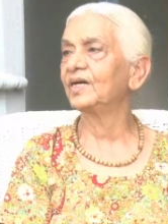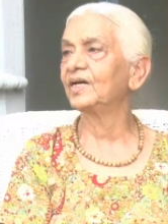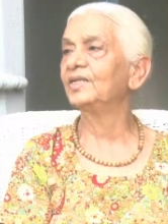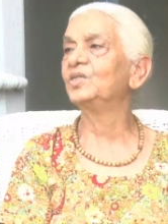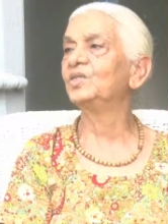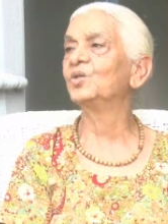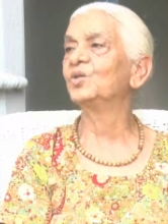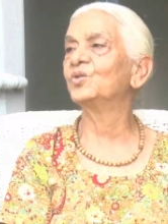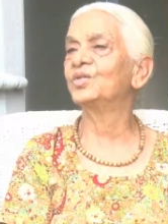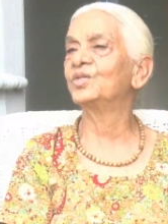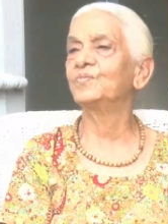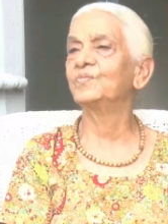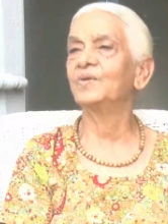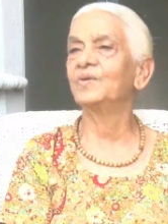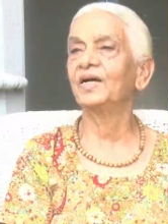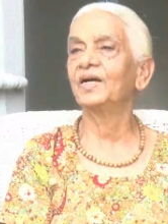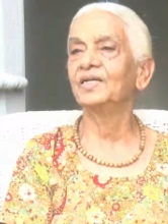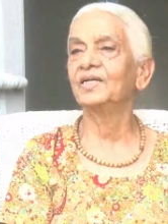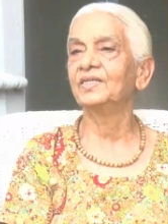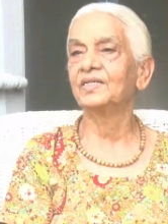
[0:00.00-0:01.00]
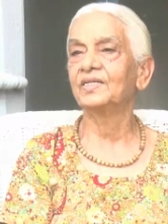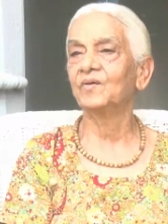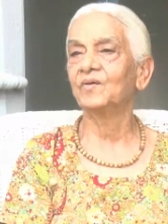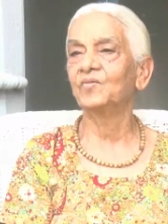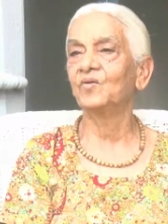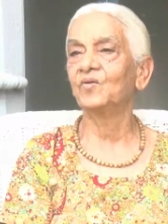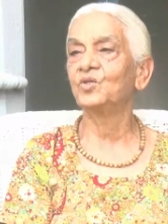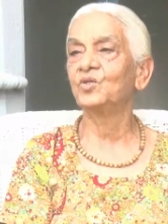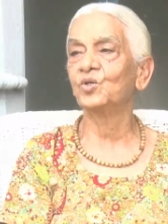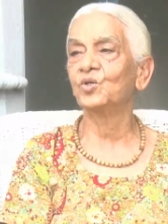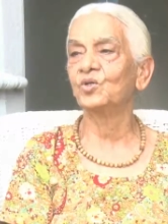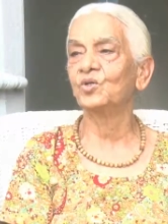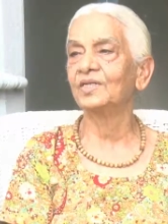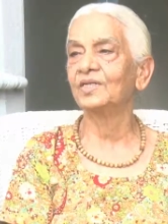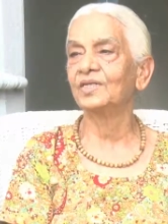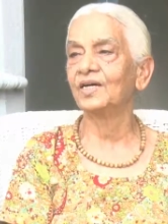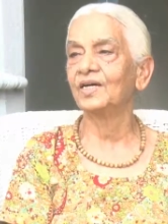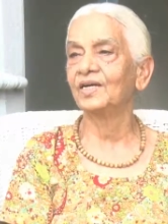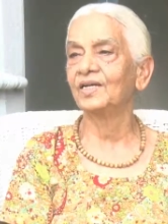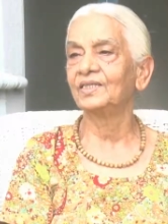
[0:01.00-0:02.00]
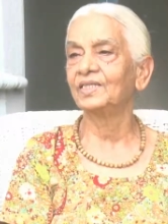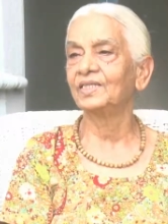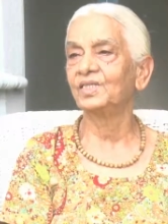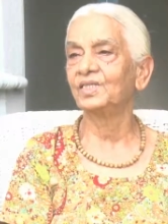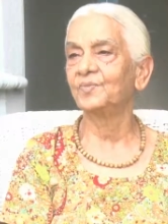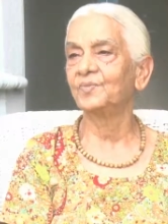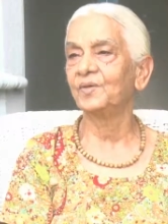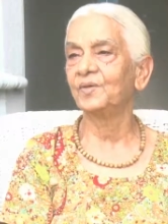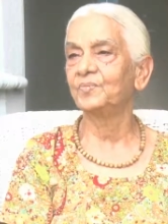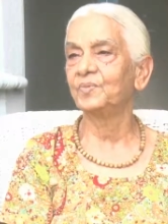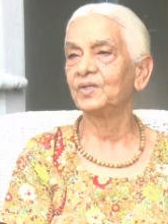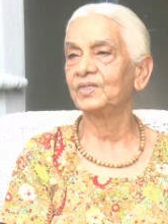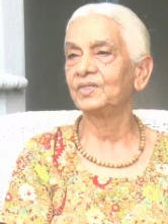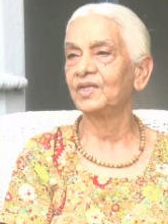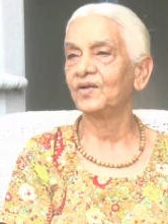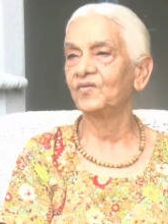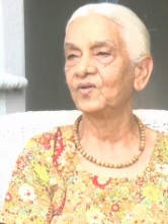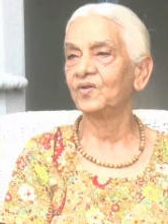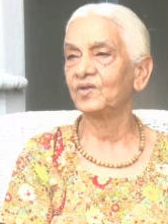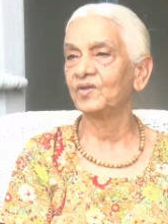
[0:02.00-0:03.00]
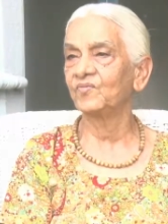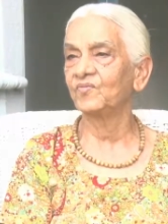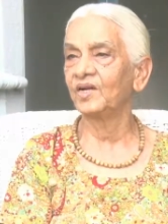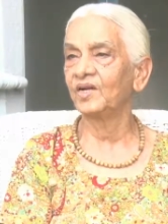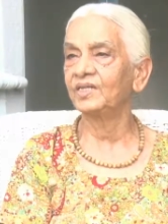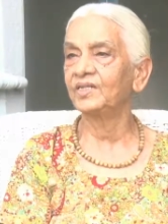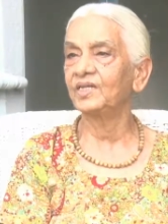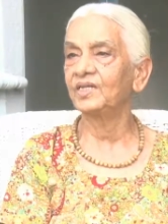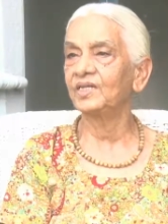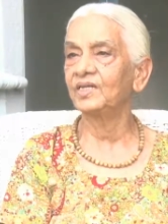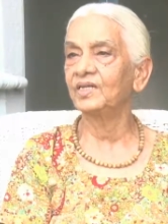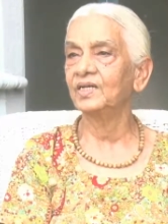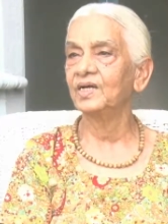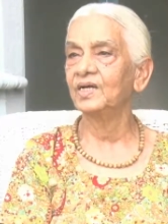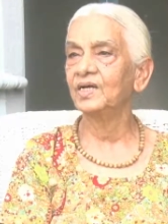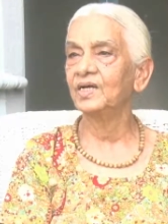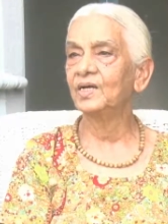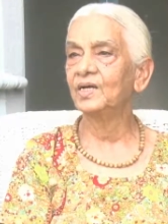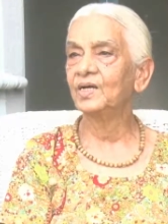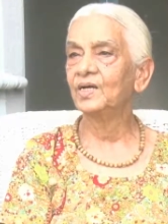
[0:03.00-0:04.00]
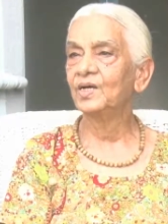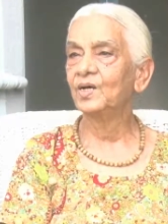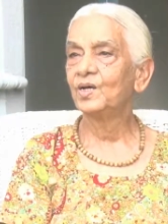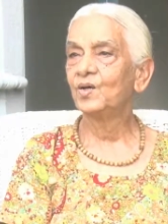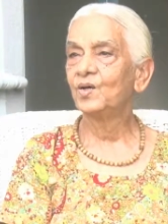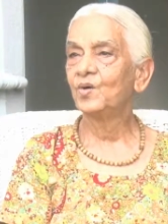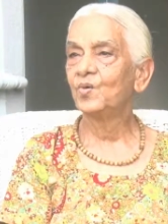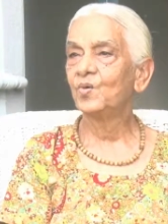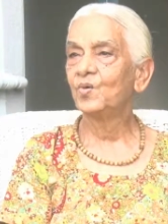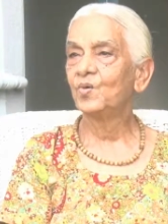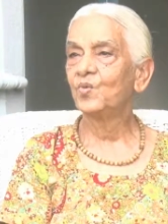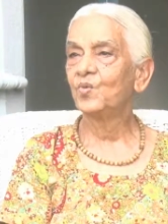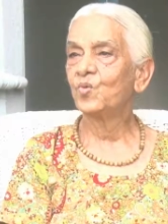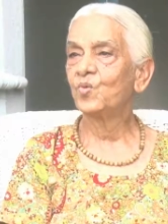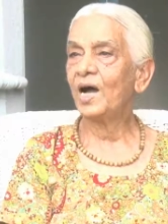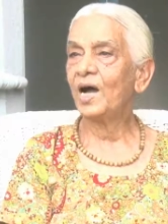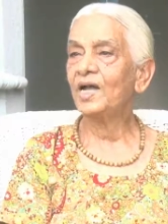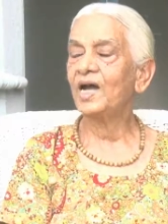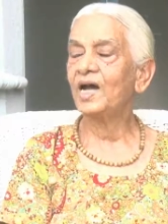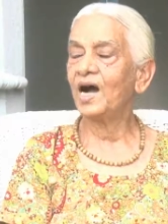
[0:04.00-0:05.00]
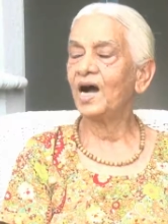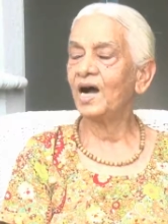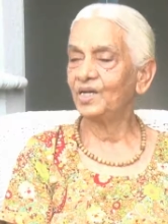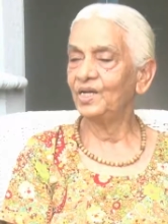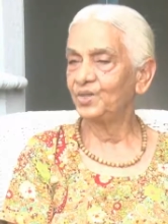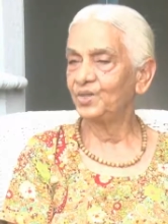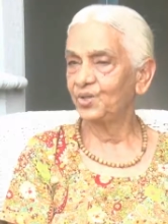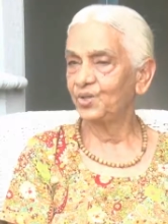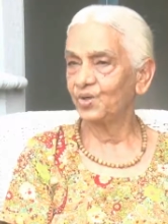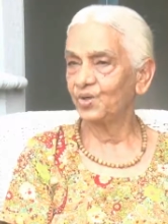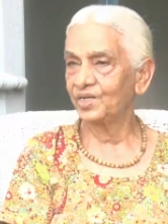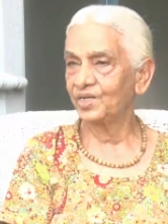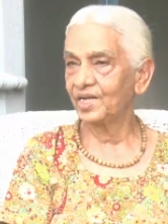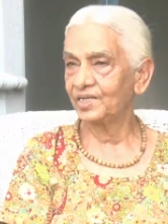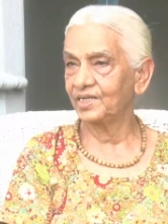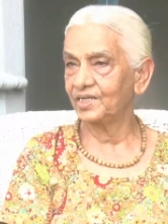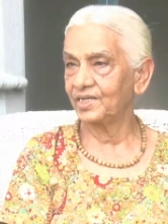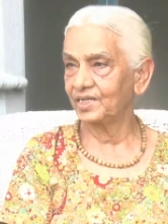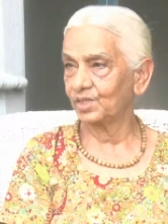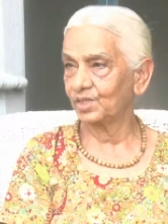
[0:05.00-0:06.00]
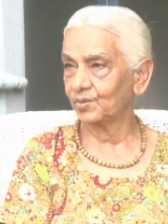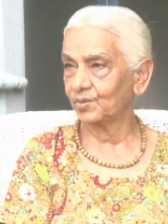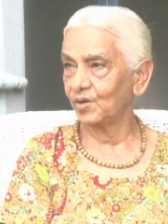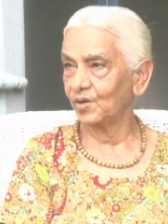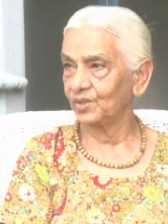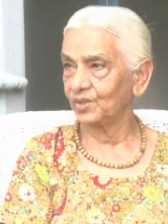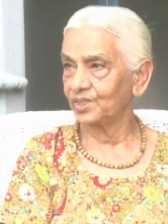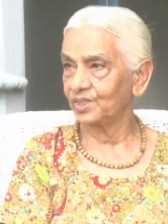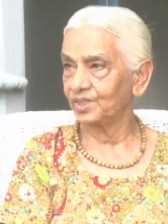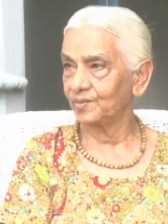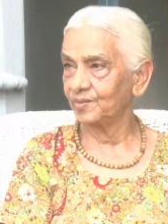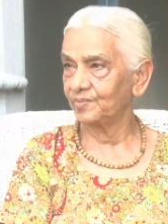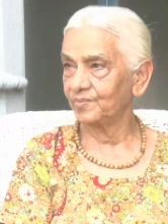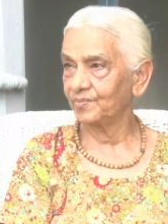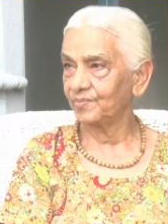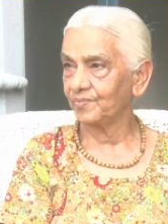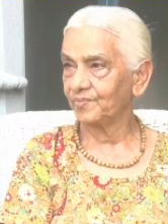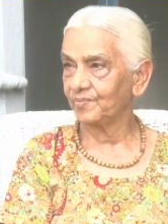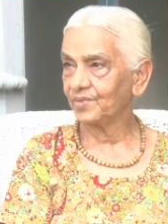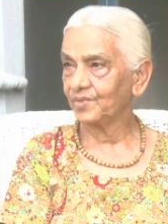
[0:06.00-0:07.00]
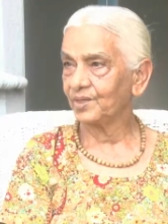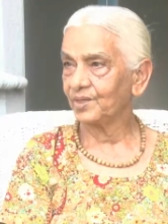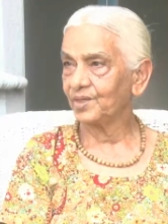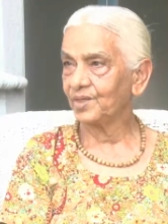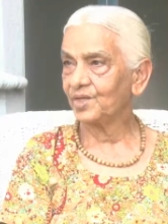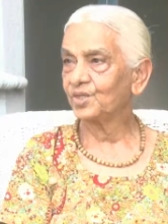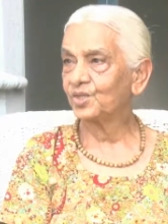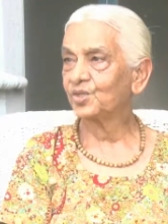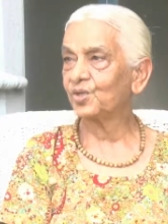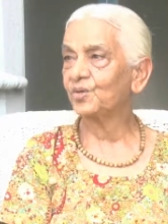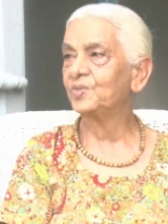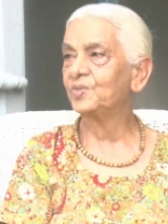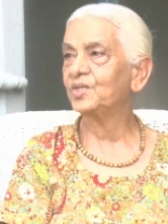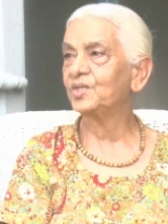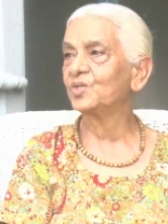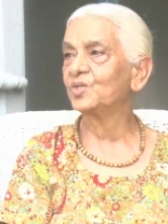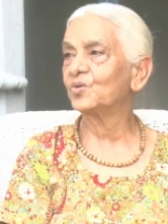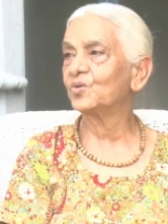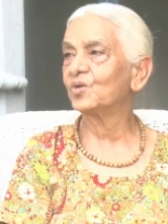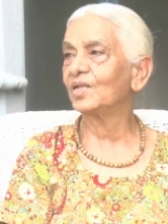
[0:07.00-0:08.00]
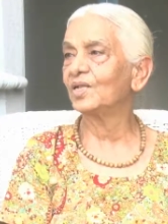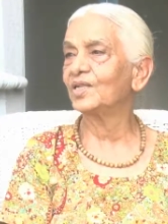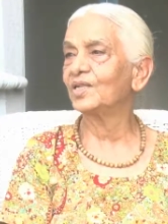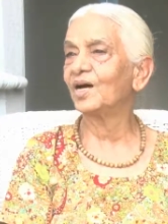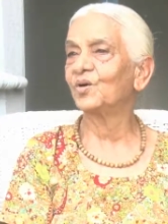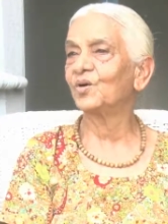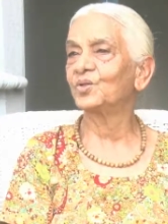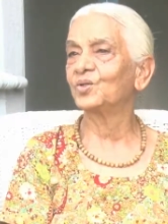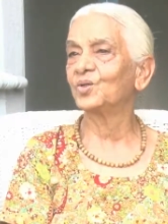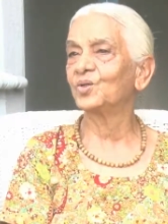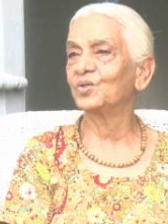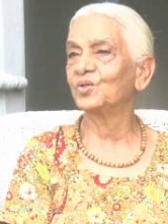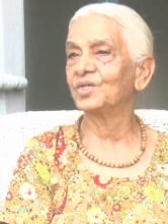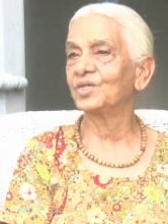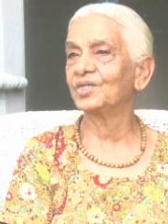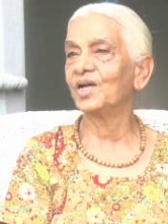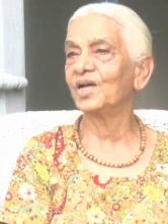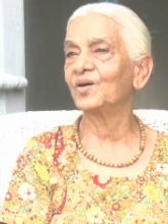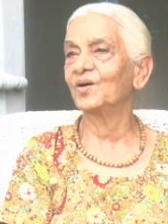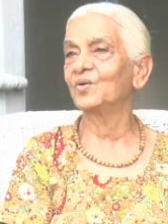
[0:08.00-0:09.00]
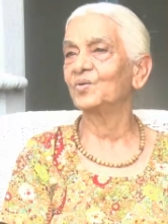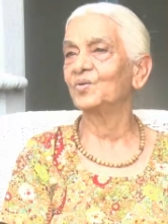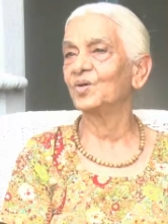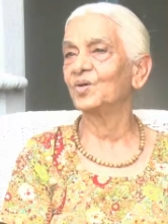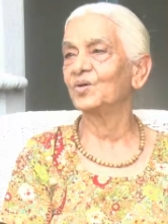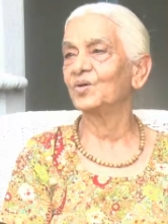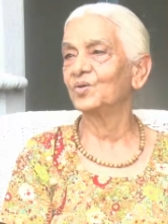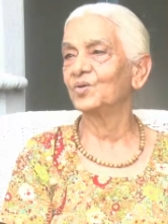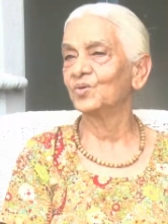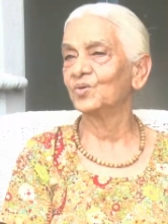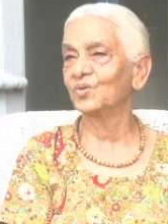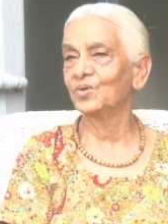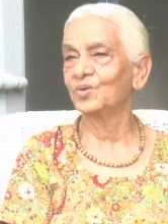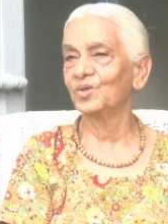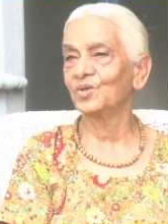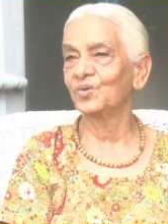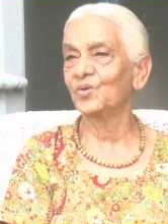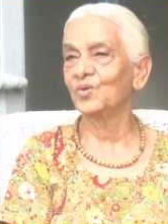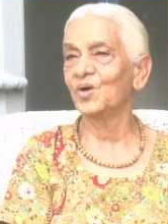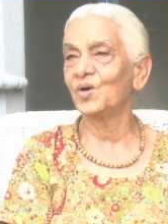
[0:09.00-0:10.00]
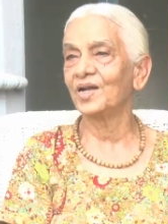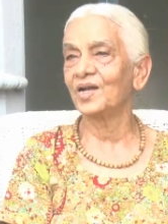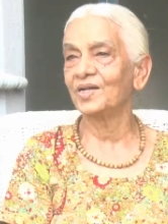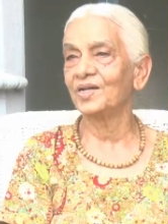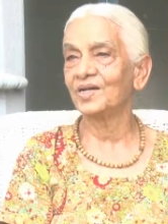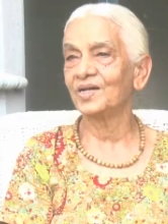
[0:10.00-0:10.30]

and Joshibai and some of Jugalda and these people, they were wondering why I should get this scholarship. It should be Jugalda or Joshida who are